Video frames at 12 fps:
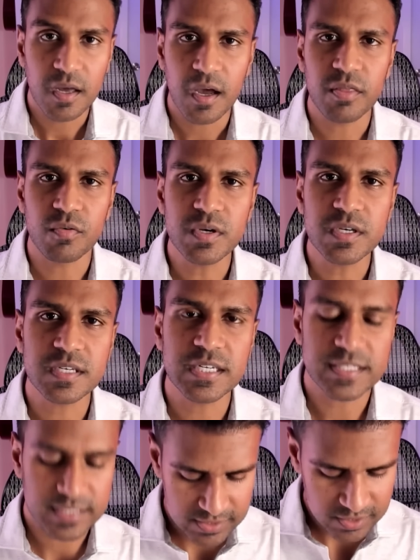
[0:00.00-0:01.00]
And the reason
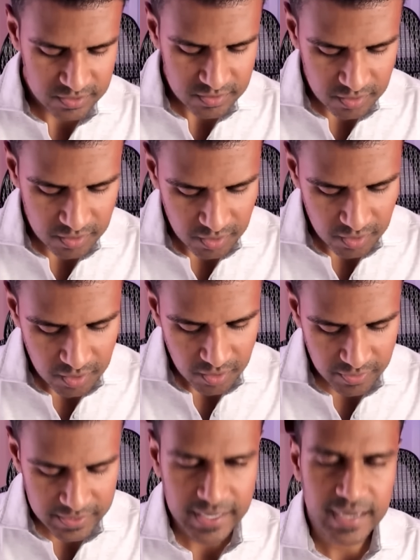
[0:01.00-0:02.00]
is it doesn't,
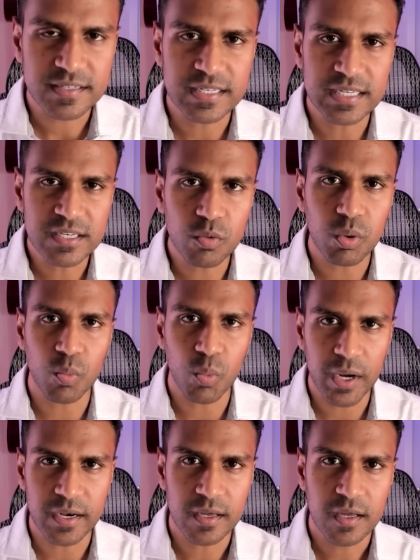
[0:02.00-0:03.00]
they can't equal
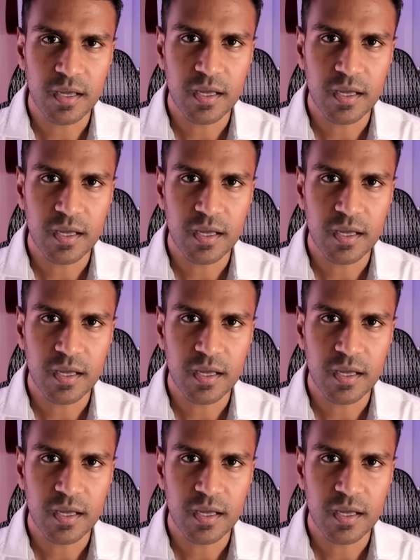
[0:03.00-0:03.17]
one.